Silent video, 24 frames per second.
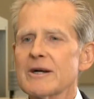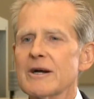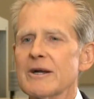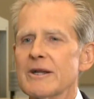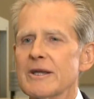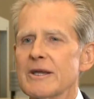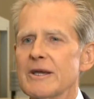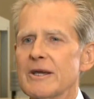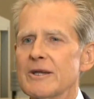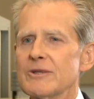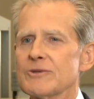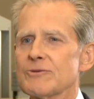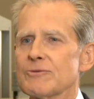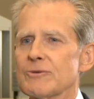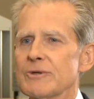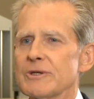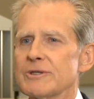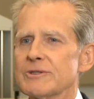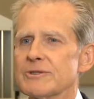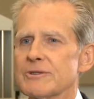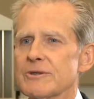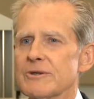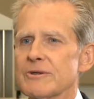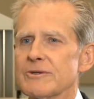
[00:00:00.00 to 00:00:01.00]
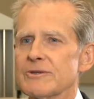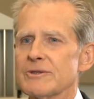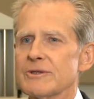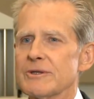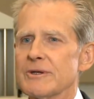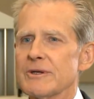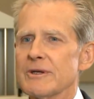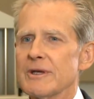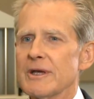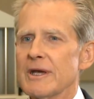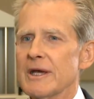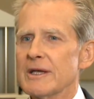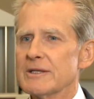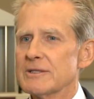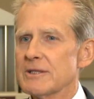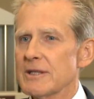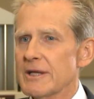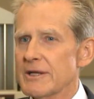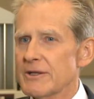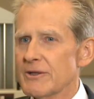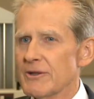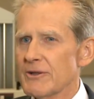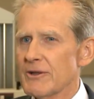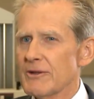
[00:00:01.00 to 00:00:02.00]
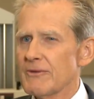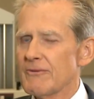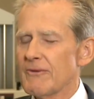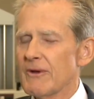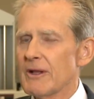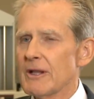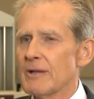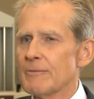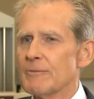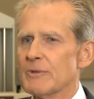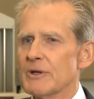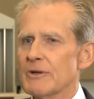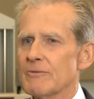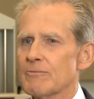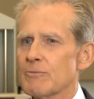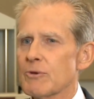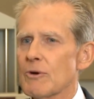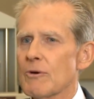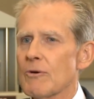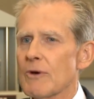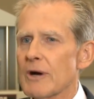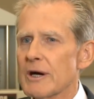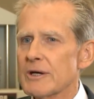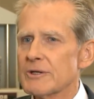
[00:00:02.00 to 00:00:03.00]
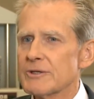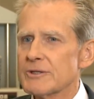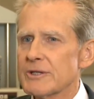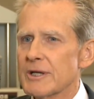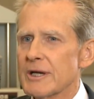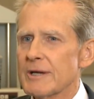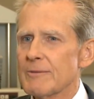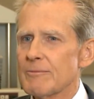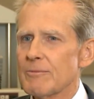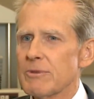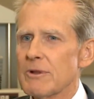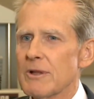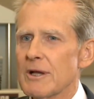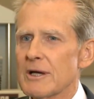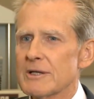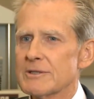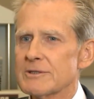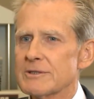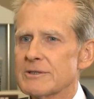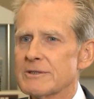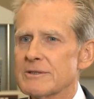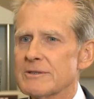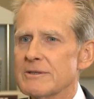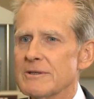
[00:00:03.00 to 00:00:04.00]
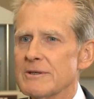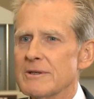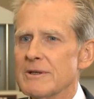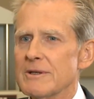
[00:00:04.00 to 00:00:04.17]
cutting edge research has led to the development of ProArgi-9 Plus,